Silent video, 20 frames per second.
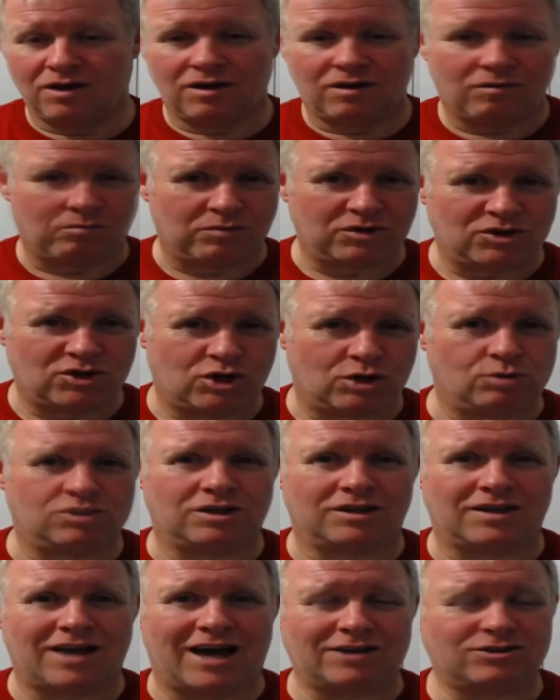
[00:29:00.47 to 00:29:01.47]
my juice
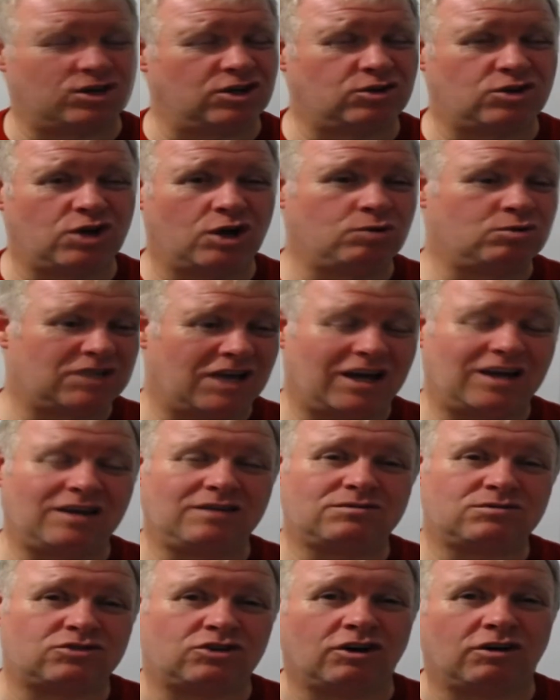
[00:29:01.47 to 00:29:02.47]
and that, so you do see
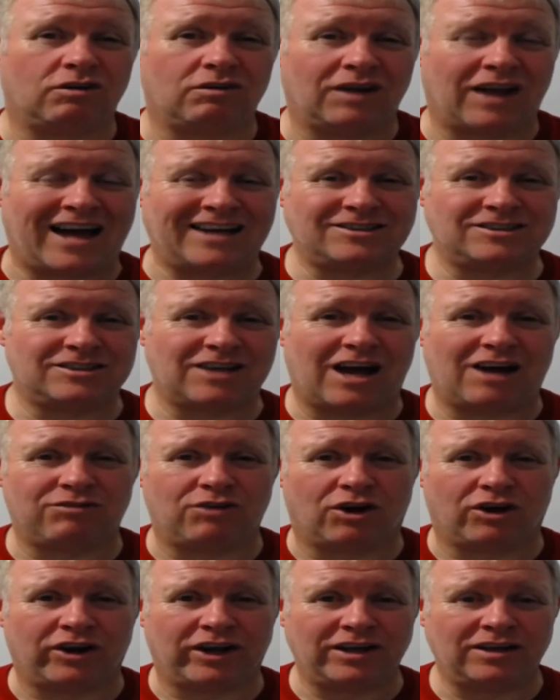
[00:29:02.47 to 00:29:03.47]
stuff, lines that I've
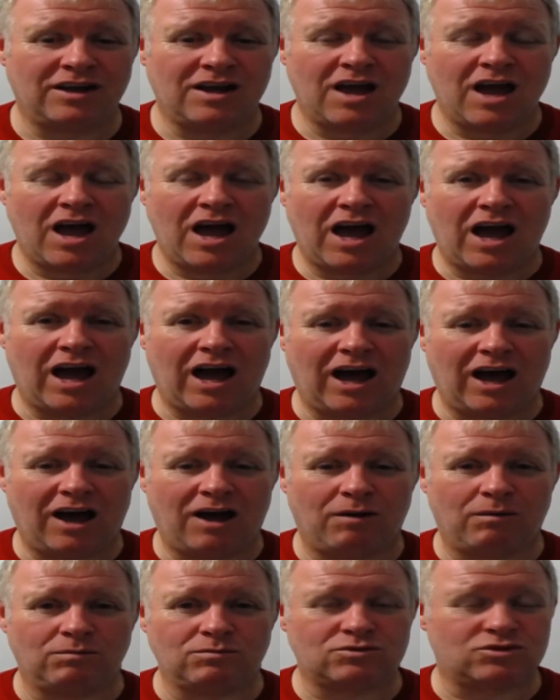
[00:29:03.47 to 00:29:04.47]
got in.
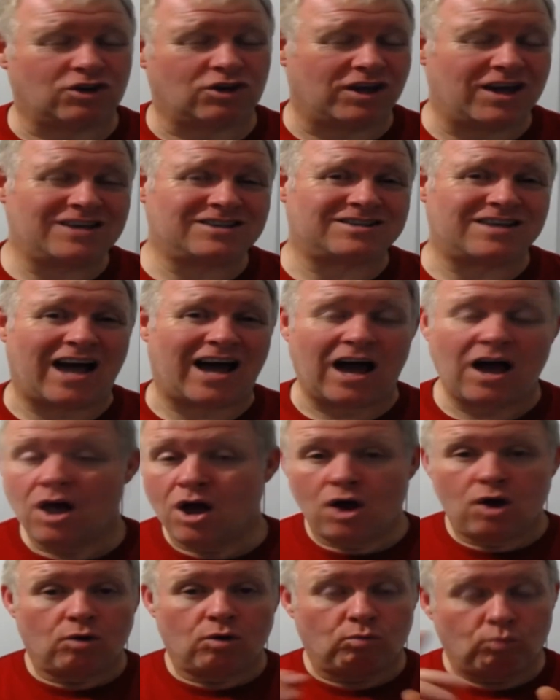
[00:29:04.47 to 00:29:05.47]
So here's that.
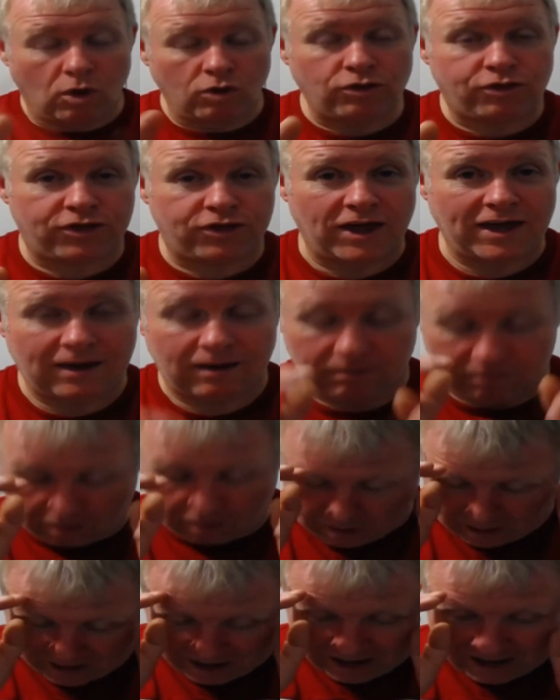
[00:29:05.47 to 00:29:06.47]
One thing
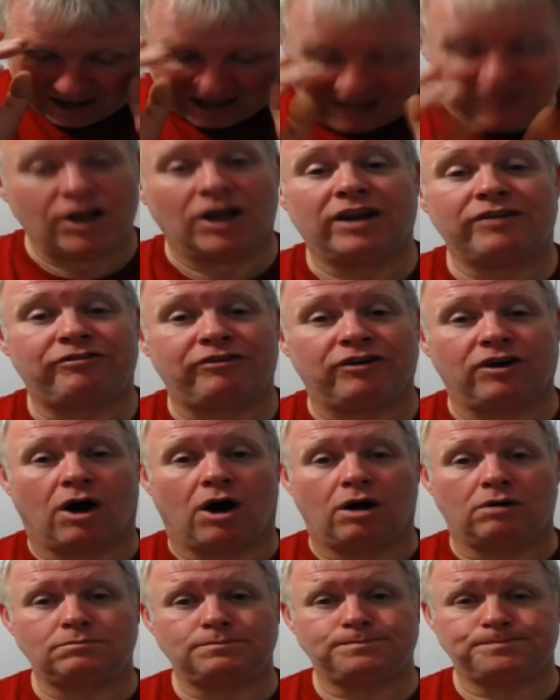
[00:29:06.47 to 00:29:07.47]
I nearly
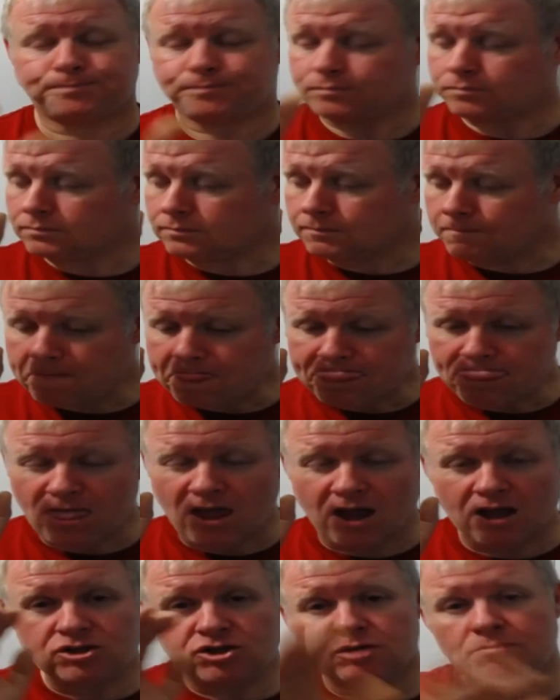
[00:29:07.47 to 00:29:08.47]
forgot.
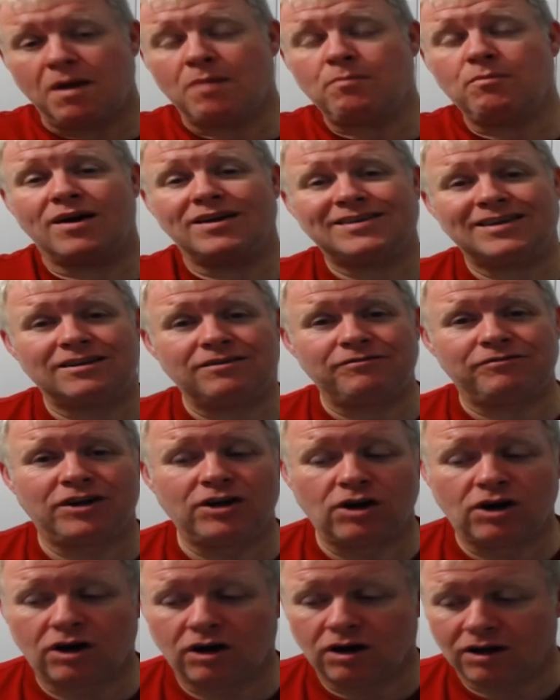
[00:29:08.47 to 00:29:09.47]
Do you remember I did a
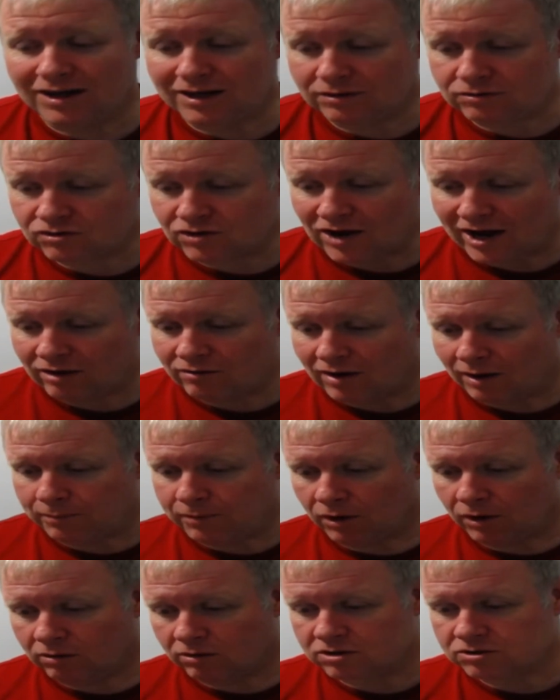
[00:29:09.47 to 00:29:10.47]
video, and I'm trying to wrap
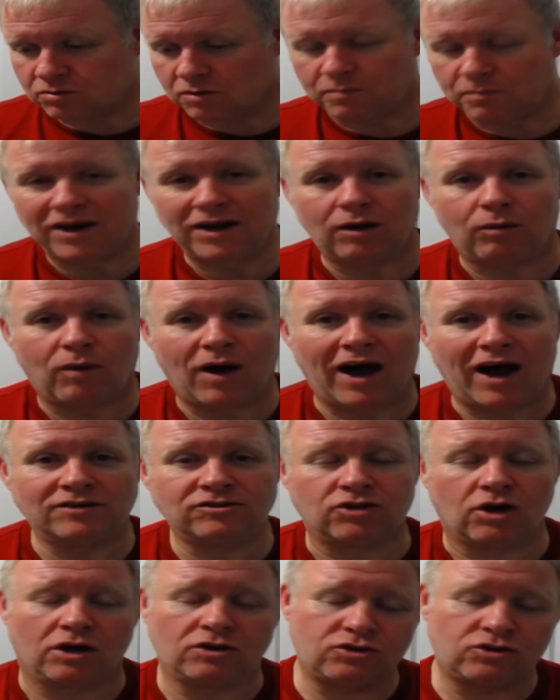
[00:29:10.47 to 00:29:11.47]
it up because we've been a while,
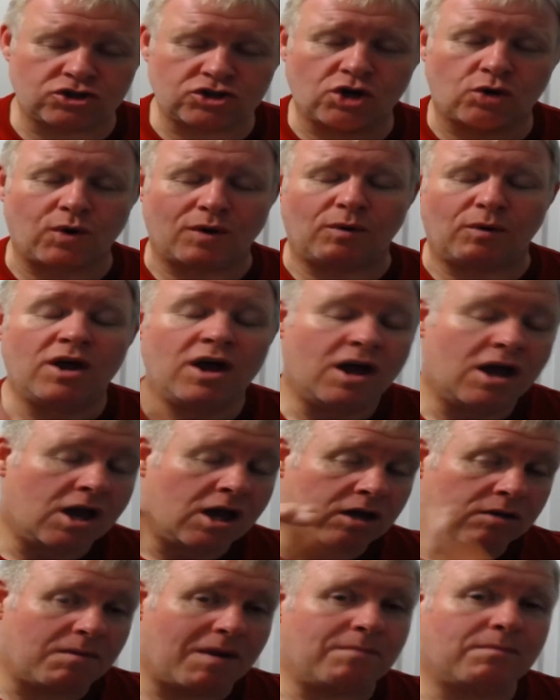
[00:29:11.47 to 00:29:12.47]
so just a quick one.
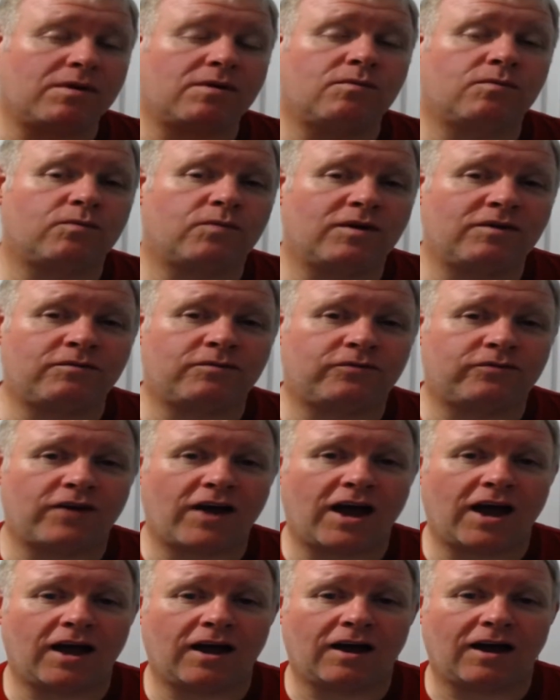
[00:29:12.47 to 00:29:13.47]

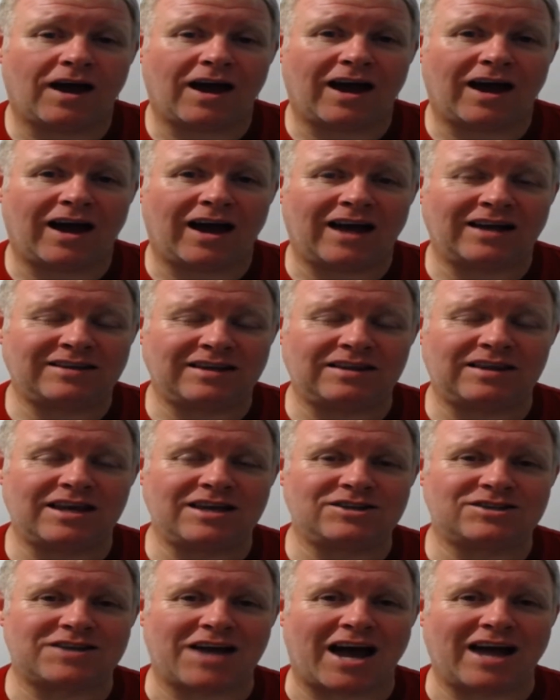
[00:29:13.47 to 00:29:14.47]
Remember I did the
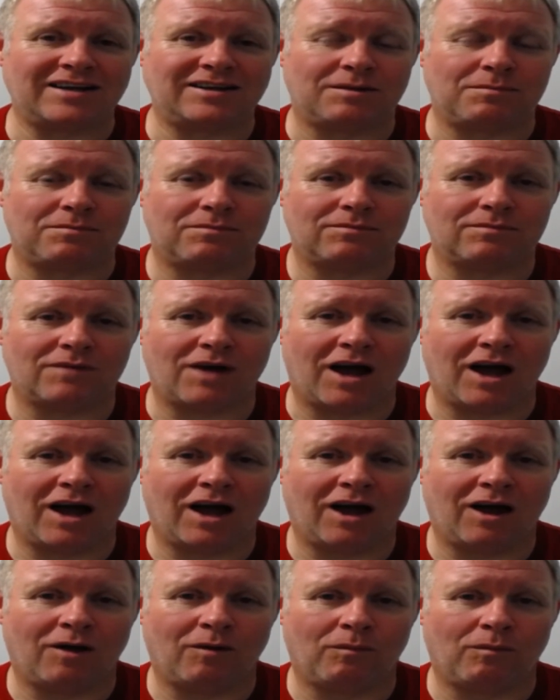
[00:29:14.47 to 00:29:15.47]
inside
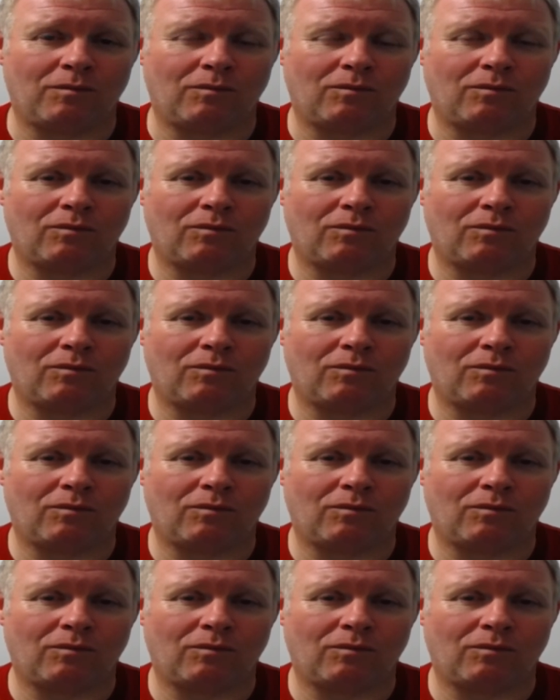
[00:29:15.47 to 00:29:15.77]
from